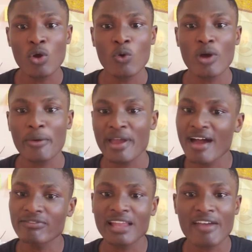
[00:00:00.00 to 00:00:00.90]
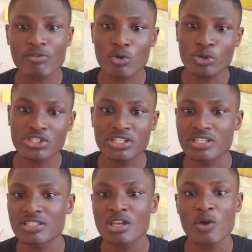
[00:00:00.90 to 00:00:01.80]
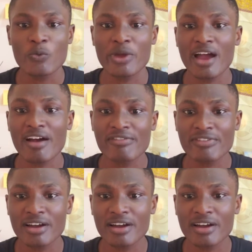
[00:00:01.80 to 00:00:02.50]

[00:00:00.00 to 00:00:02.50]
where we have life coaches, we have